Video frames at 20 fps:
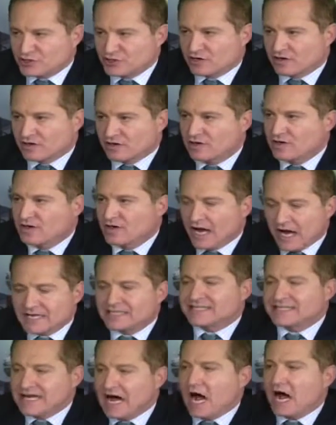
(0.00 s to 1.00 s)
Exactly.
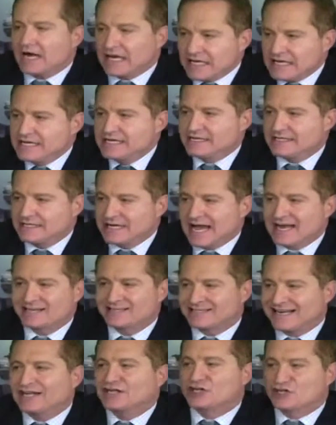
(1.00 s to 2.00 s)
It's not easy, and it's not